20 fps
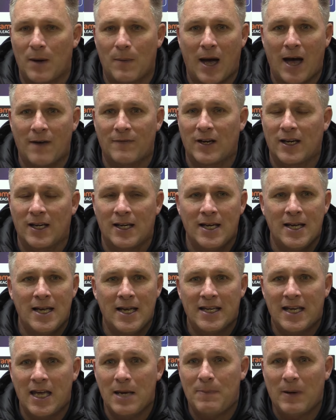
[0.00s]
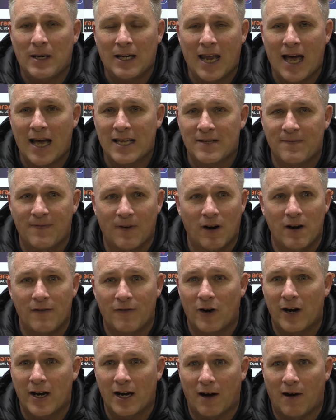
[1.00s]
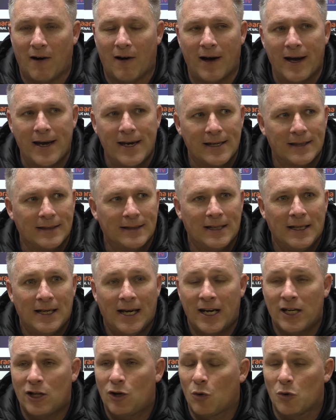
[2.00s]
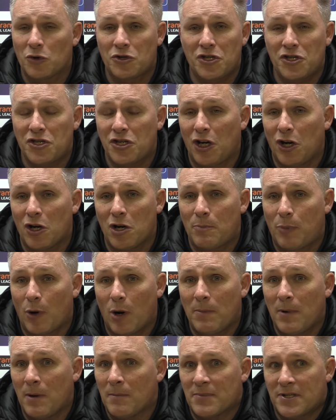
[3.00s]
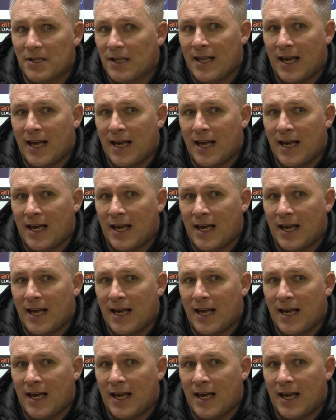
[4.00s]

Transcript: They were keeping lads very, very high, and it caused us a lot of problems.